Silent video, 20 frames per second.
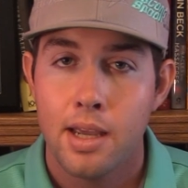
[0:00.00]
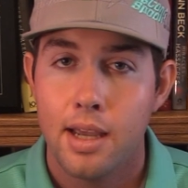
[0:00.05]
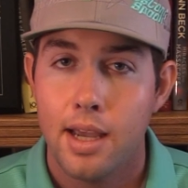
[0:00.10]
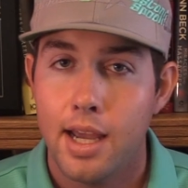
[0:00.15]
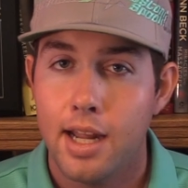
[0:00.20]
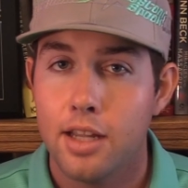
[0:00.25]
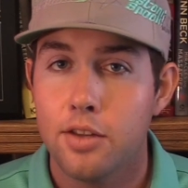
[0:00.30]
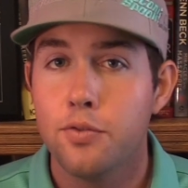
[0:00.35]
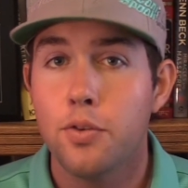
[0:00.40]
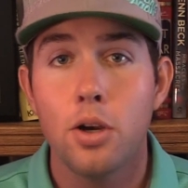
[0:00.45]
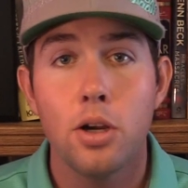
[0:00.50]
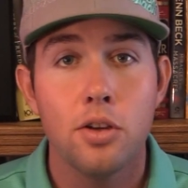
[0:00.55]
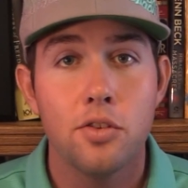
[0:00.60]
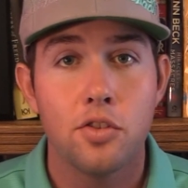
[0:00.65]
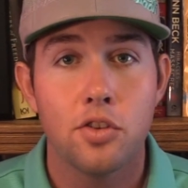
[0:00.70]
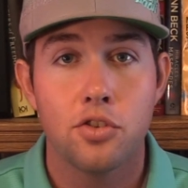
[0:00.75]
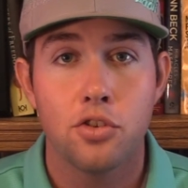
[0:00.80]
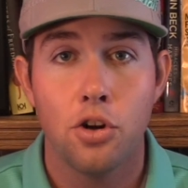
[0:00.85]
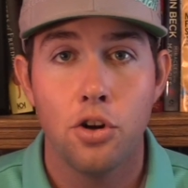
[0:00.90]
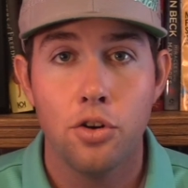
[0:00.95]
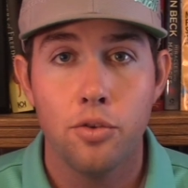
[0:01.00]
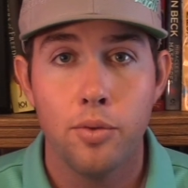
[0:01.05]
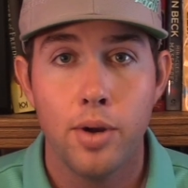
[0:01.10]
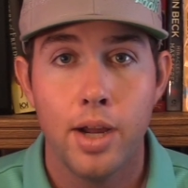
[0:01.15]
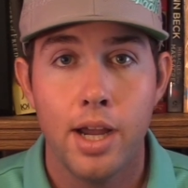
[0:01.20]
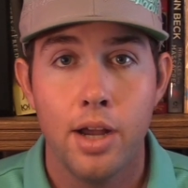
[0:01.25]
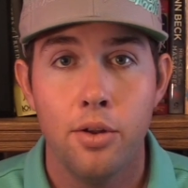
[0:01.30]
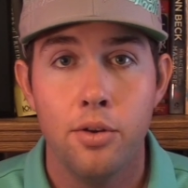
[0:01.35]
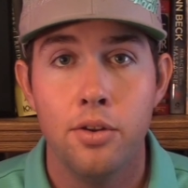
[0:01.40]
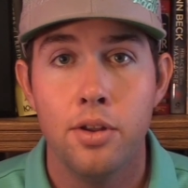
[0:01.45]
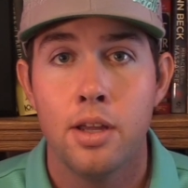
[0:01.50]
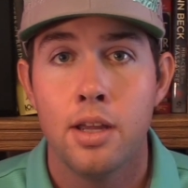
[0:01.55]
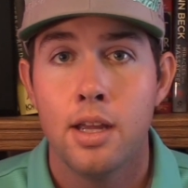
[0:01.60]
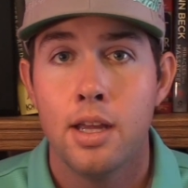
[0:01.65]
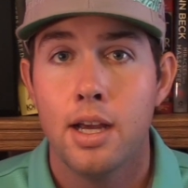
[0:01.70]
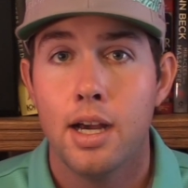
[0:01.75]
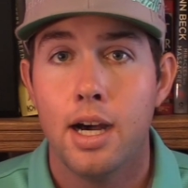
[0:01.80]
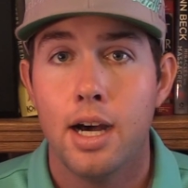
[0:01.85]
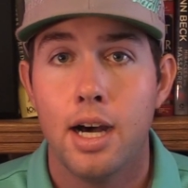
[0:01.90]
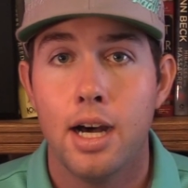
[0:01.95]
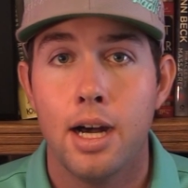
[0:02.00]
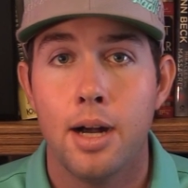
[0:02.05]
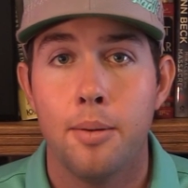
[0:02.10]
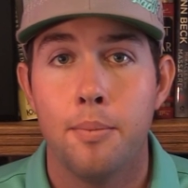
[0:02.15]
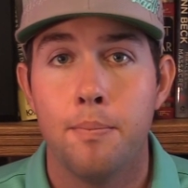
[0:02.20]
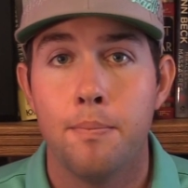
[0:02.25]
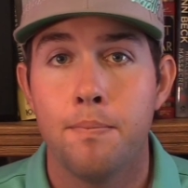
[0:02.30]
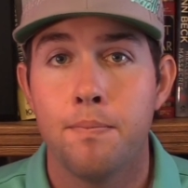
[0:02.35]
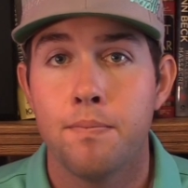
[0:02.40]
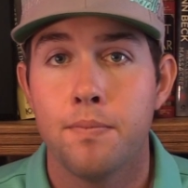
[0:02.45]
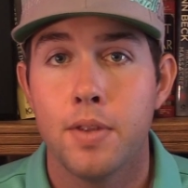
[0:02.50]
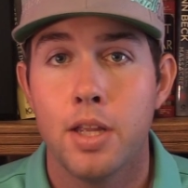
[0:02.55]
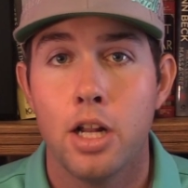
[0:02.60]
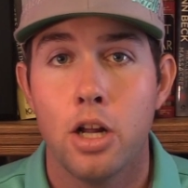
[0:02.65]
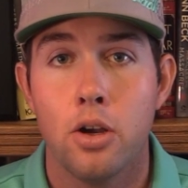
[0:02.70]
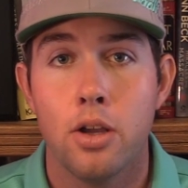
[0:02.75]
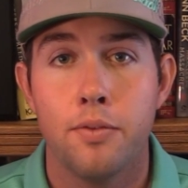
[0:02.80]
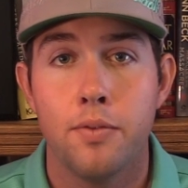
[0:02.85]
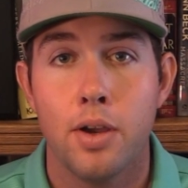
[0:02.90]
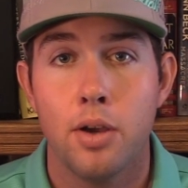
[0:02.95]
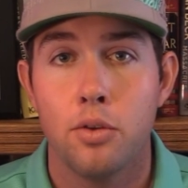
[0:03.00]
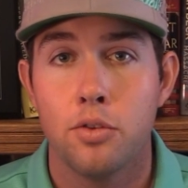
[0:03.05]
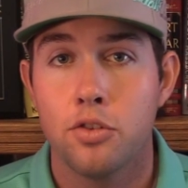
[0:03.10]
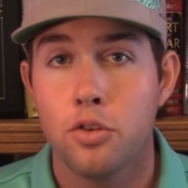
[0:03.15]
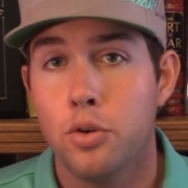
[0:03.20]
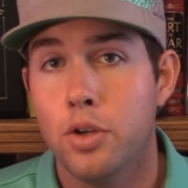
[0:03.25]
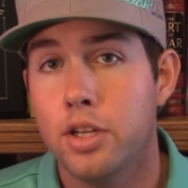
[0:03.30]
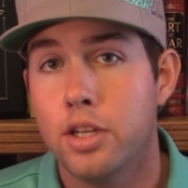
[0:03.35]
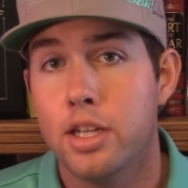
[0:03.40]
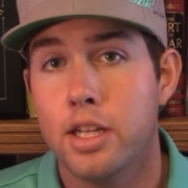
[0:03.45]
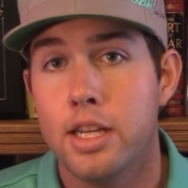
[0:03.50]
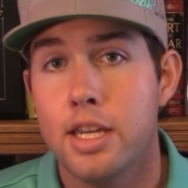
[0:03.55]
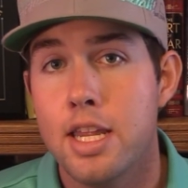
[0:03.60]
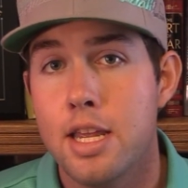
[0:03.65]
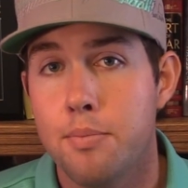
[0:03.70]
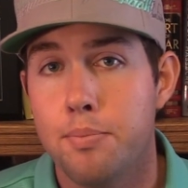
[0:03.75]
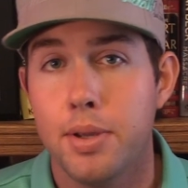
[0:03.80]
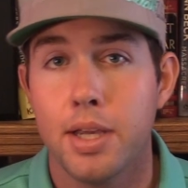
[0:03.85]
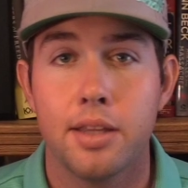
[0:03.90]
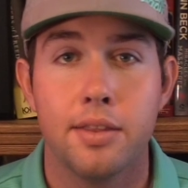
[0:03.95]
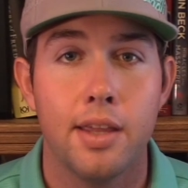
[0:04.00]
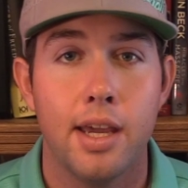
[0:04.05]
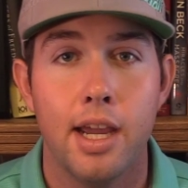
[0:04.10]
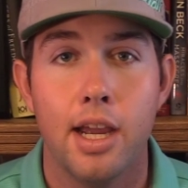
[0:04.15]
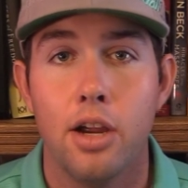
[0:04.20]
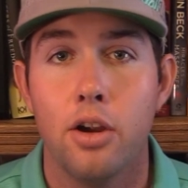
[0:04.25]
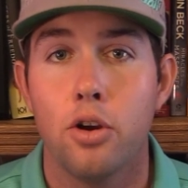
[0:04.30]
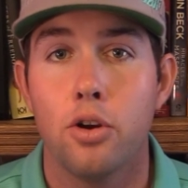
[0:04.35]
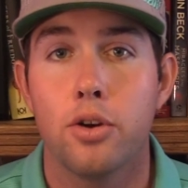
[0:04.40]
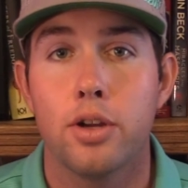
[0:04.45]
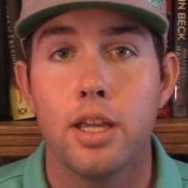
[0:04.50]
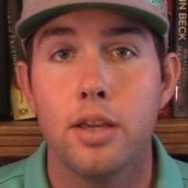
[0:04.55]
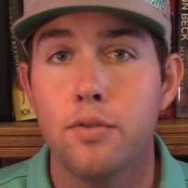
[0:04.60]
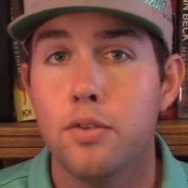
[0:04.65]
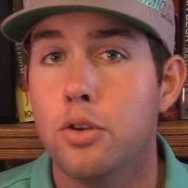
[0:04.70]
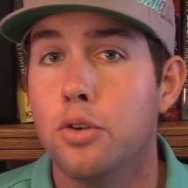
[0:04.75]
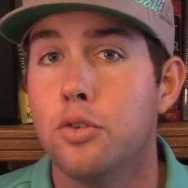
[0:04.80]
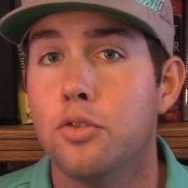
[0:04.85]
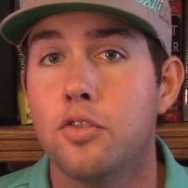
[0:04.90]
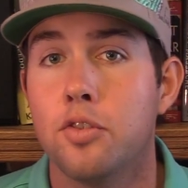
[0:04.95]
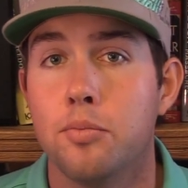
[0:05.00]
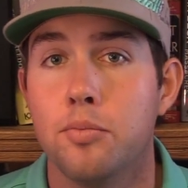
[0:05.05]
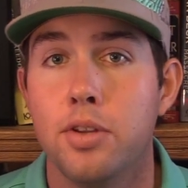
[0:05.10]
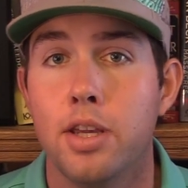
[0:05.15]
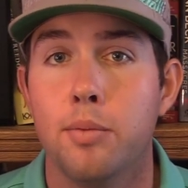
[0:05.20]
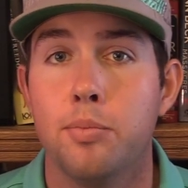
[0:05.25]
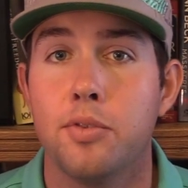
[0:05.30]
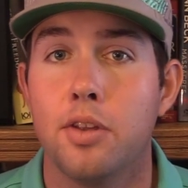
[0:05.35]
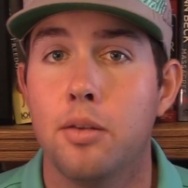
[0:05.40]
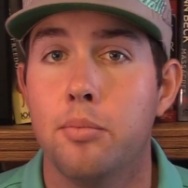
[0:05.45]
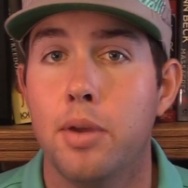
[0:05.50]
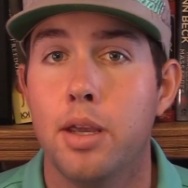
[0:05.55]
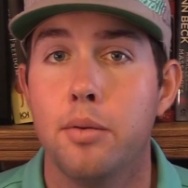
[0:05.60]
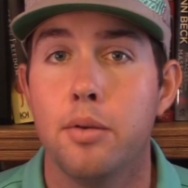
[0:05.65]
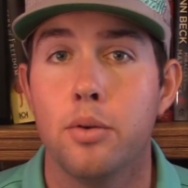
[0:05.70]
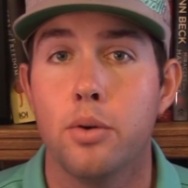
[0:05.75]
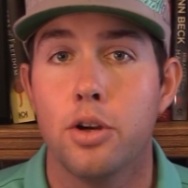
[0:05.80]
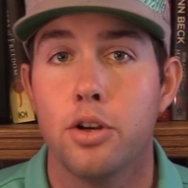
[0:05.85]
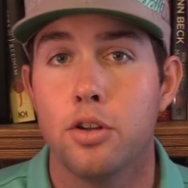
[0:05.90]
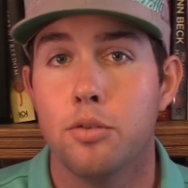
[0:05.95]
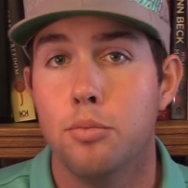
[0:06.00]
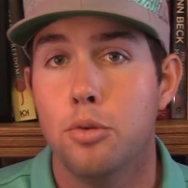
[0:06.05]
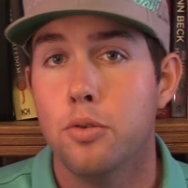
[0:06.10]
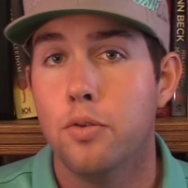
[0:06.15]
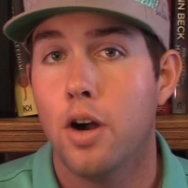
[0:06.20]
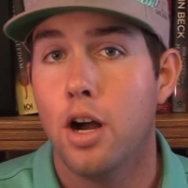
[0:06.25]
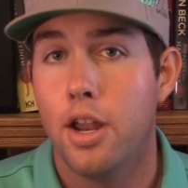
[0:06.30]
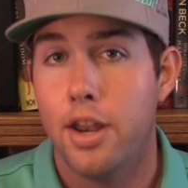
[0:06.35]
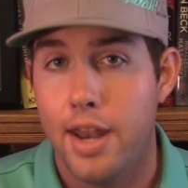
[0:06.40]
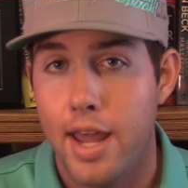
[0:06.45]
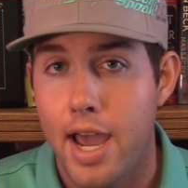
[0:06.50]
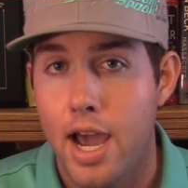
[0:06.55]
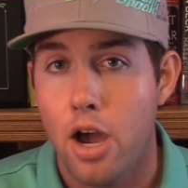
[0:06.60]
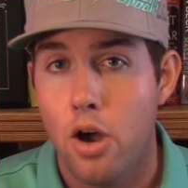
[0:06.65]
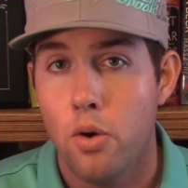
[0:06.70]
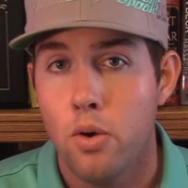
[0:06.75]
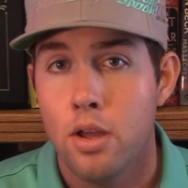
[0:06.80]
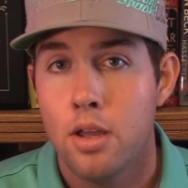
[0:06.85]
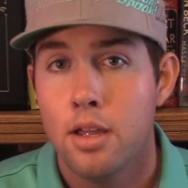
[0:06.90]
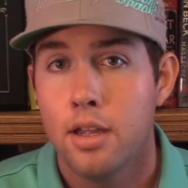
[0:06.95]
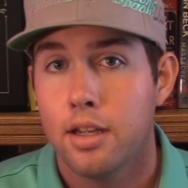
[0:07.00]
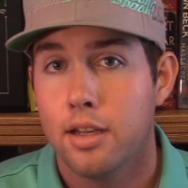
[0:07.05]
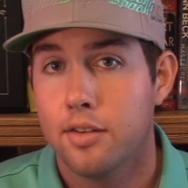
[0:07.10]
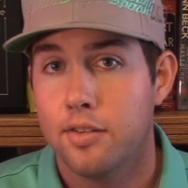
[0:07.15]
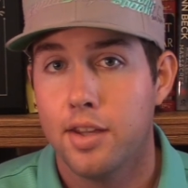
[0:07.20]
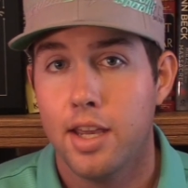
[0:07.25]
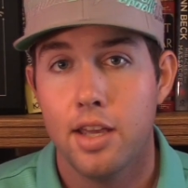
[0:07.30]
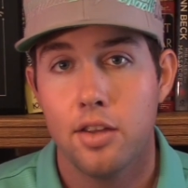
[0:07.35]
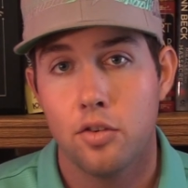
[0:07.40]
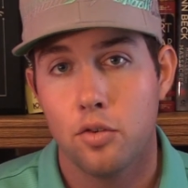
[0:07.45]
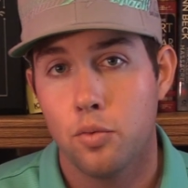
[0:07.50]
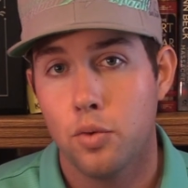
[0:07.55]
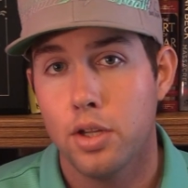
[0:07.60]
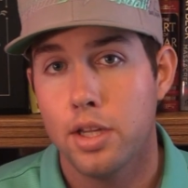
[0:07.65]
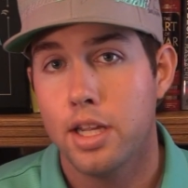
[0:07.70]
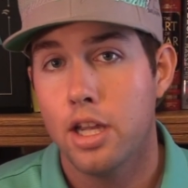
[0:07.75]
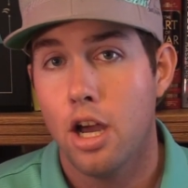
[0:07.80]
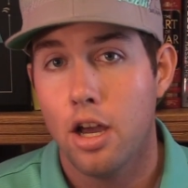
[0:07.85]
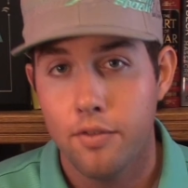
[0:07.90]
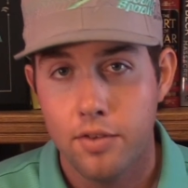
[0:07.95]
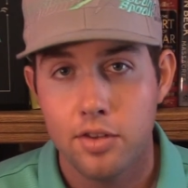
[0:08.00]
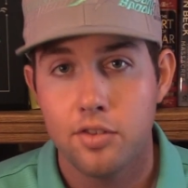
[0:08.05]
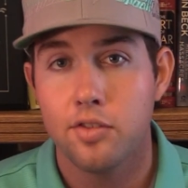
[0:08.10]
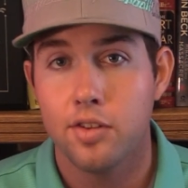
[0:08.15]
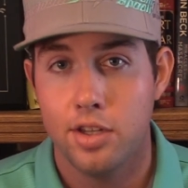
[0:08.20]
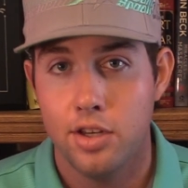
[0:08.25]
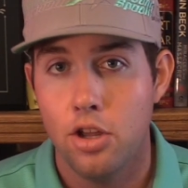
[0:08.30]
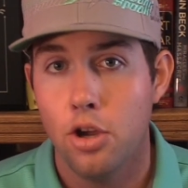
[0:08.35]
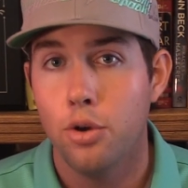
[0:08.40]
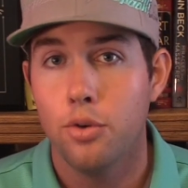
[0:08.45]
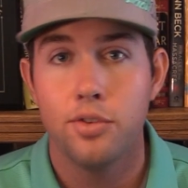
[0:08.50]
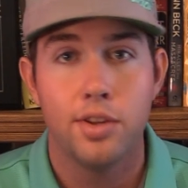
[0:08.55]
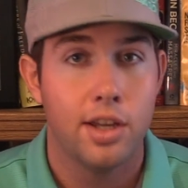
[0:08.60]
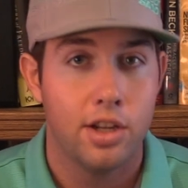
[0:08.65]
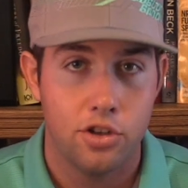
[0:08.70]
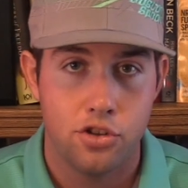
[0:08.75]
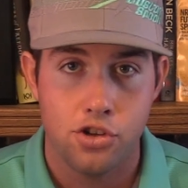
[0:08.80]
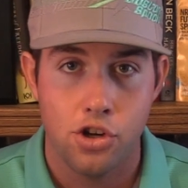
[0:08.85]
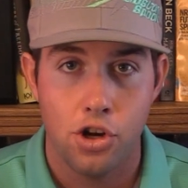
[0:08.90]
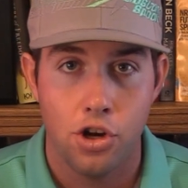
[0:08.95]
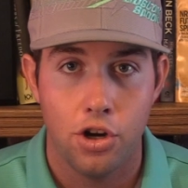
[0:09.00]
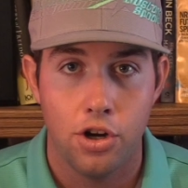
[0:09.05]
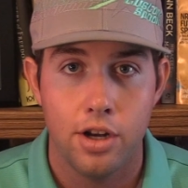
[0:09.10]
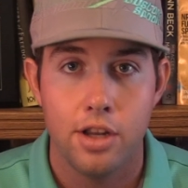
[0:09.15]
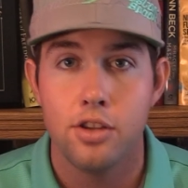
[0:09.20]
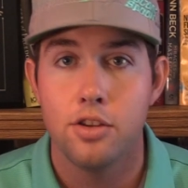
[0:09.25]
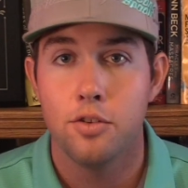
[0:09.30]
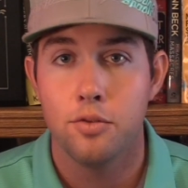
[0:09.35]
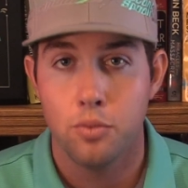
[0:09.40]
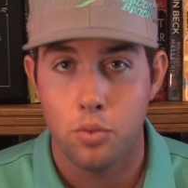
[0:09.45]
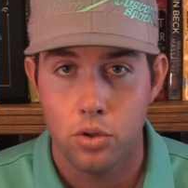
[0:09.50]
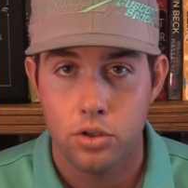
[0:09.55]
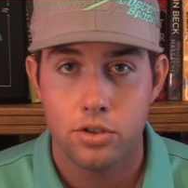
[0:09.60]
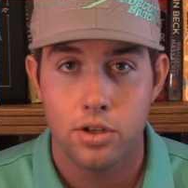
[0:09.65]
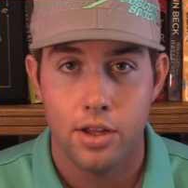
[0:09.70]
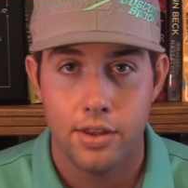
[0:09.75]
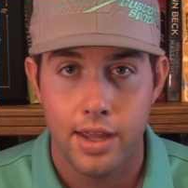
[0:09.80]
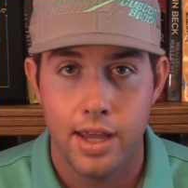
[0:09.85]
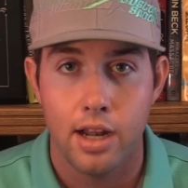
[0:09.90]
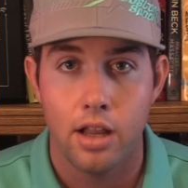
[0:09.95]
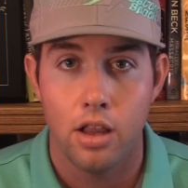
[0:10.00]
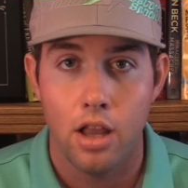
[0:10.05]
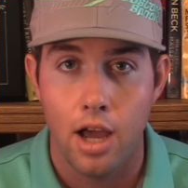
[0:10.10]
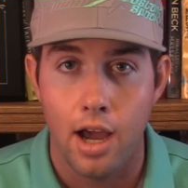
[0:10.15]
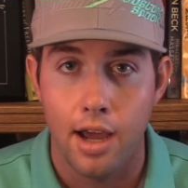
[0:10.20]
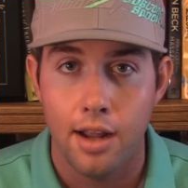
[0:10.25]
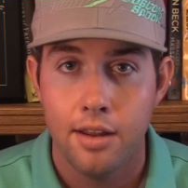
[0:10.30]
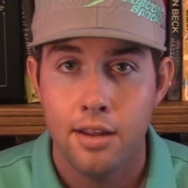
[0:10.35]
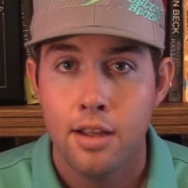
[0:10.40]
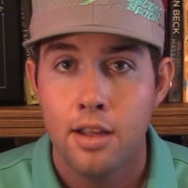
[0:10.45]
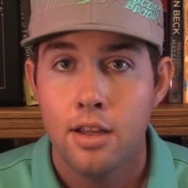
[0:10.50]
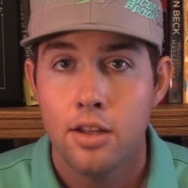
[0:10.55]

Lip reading: And as far as the turnaround, if I was going to nitpick there or give you some tips on maybe where to move on now, because he obviously knows how to turn and you've worked on that a lot.